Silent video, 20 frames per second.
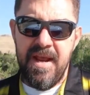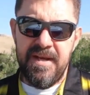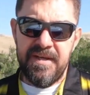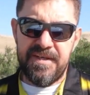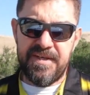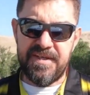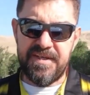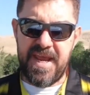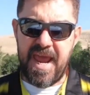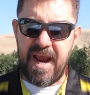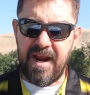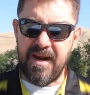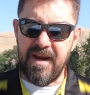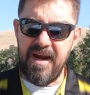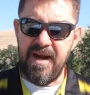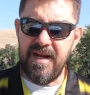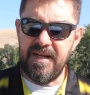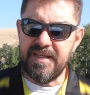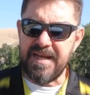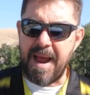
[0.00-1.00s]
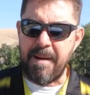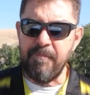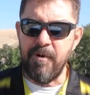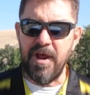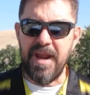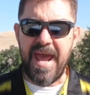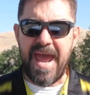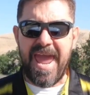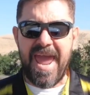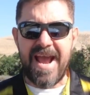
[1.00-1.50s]
Second, I'm
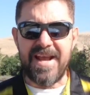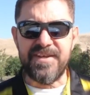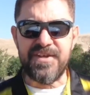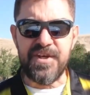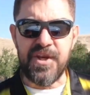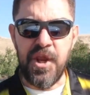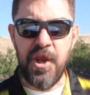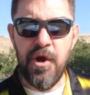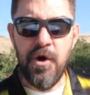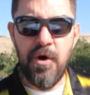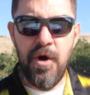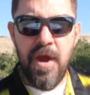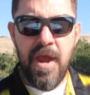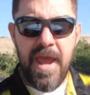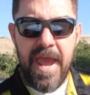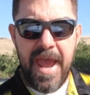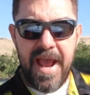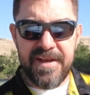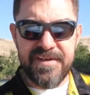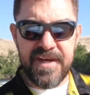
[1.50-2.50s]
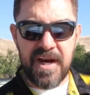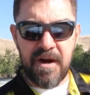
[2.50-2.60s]
going to ask you as a